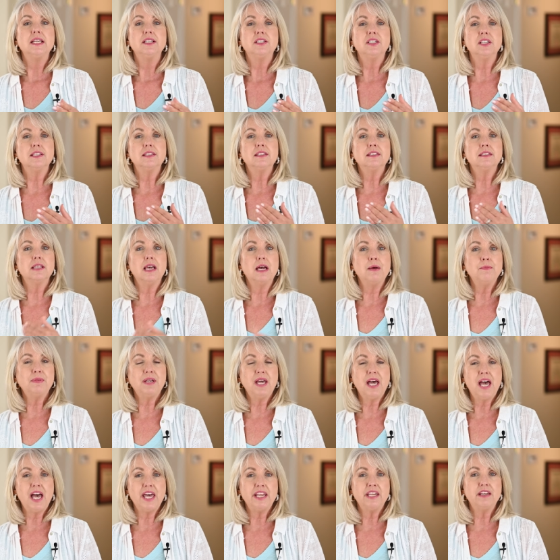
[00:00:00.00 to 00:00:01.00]
Just some
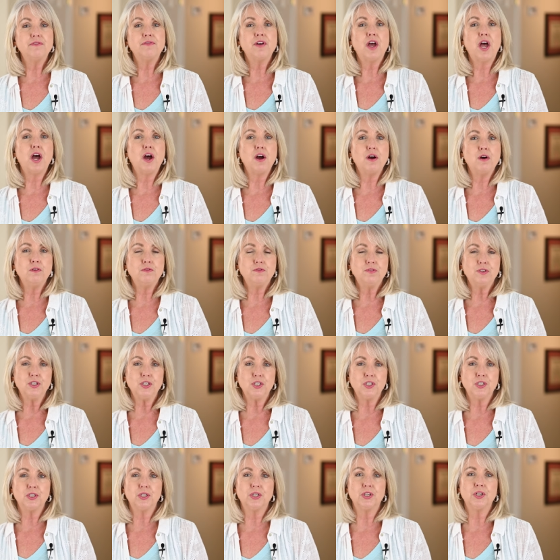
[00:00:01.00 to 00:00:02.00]
kind of
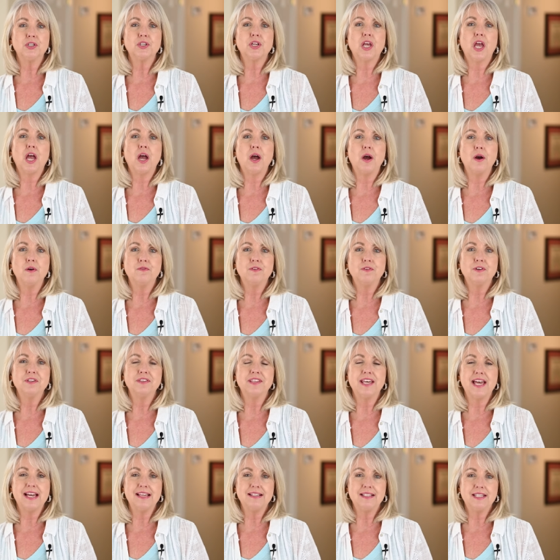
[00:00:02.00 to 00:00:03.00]
overshirt over
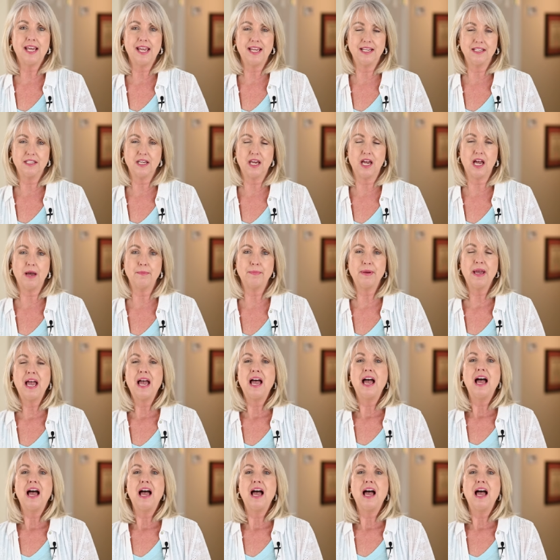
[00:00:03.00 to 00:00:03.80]
that tank top.